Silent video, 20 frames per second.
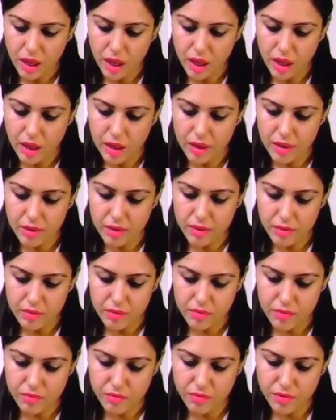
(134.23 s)
and
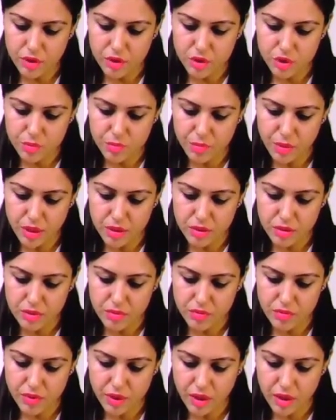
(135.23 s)
which
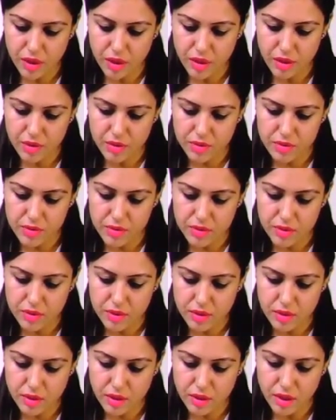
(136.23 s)
pathway is
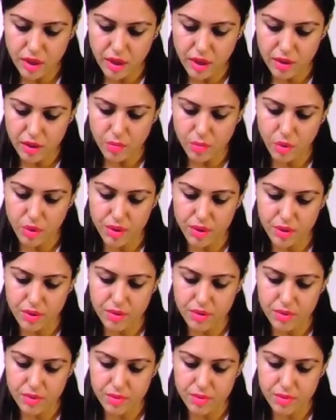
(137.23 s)
catabolic.